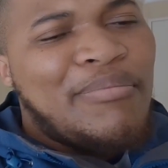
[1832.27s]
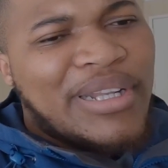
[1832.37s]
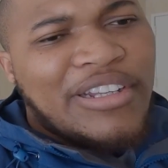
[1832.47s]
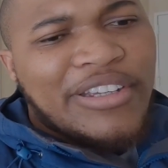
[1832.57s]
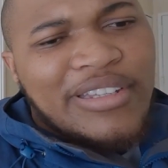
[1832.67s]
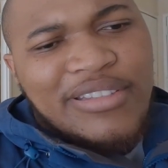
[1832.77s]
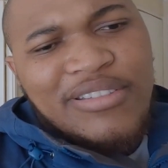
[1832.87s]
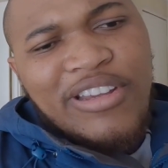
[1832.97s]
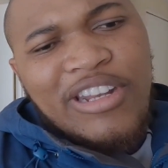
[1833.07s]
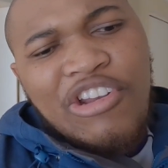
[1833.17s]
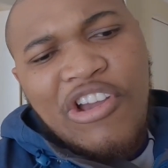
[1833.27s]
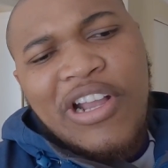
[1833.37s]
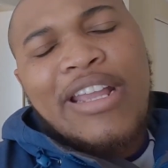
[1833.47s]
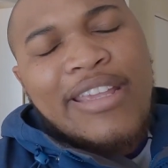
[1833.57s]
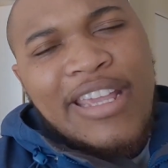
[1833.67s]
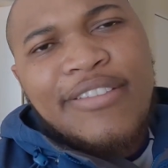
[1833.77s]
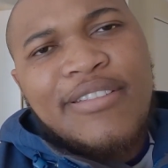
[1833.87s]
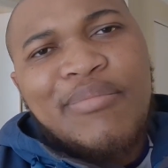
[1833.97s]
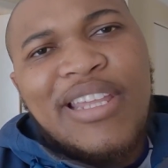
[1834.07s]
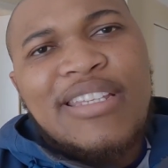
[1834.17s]
But look, it's not a knock
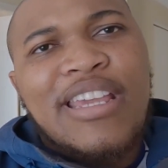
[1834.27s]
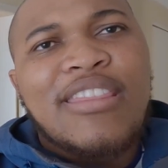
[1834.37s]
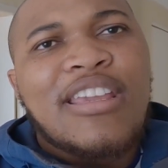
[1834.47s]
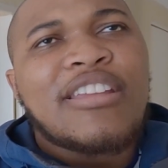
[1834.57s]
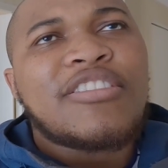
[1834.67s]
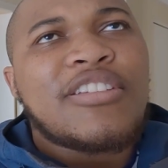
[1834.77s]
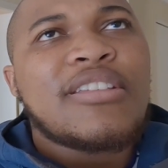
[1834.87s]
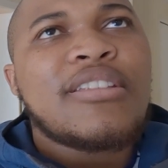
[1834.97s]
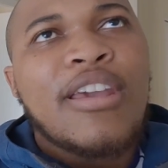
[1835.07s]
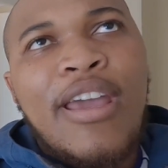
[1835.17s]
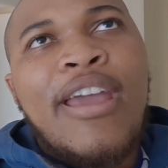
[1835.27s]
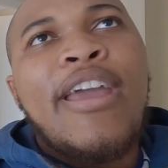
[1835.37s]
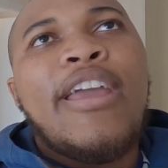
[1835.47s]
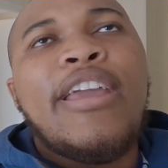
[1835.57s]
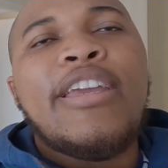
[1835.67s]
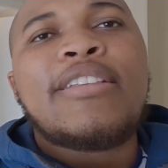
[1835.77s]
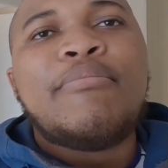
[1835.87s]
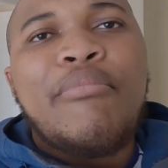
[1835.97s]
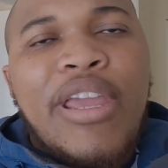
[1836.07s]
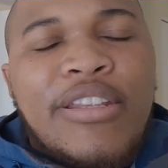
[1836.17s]
against the place. I think it's
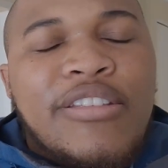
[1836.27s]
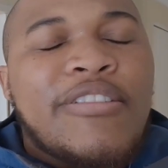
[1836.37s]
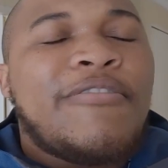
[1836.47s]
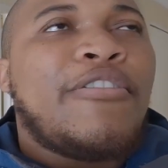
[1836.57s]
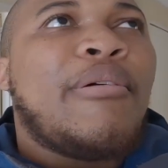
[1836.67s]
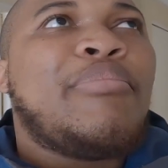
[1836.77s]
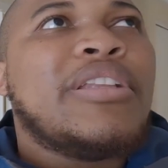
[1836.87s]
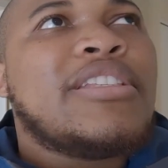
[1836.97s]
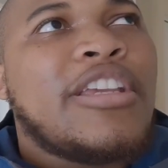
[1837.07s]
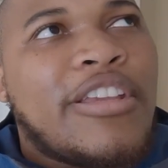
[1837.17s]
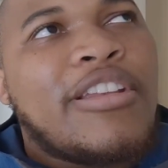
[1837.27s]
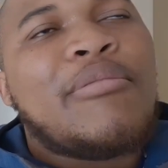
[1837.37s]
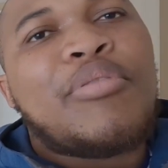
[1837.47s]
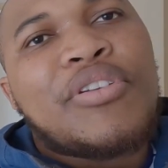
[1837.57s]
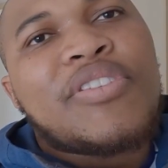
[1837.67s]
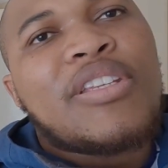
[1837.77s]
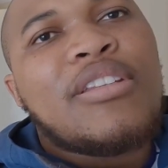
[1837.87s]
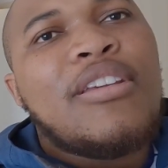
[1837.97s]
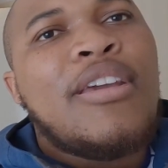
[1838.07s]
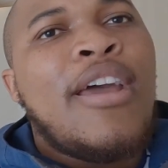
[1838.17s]
meant for a particular
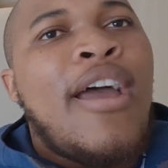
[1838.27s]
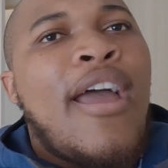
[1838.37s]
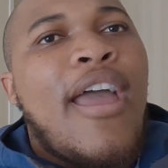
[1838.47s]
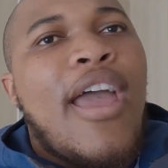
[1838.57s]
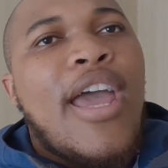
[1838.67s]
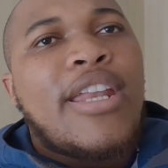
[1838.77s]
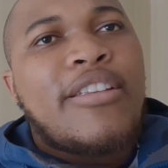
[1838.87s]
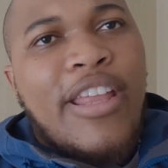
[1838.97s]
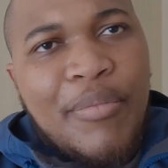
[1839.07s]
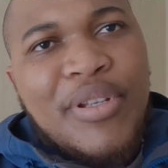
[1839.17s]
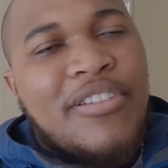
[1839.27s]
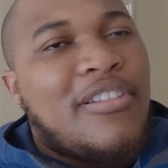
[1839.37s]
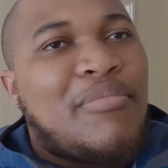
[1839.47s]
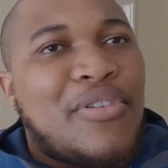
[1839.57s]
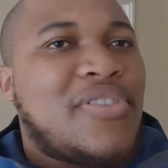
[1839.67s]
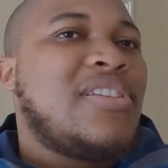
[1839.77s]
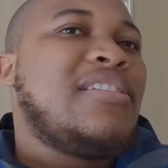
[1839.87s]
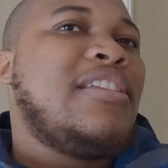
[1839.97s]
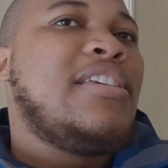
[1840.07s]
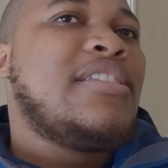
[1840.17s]
person, and that particular
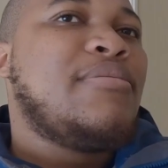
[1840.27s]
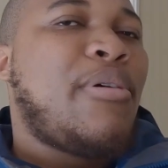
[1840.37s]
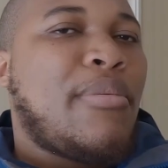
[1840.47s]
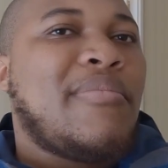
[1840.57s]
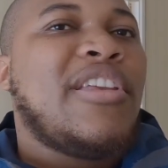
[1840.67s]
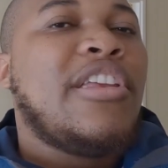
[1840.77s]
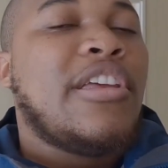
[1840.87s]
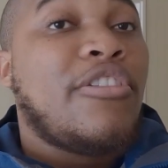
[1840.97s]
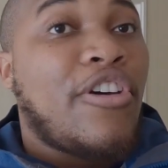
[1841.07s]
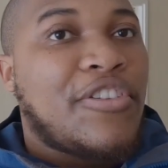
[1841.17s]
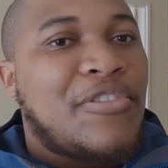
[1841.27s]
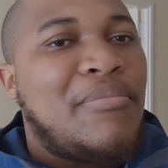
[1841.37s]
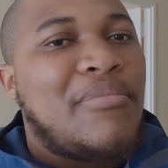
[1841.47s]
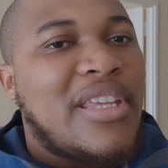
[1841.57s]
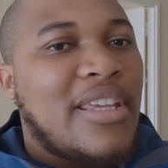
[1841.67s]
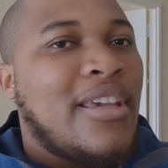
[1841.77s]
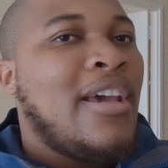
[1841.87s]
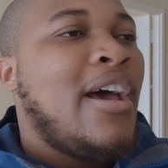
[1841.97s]
person is probably not me.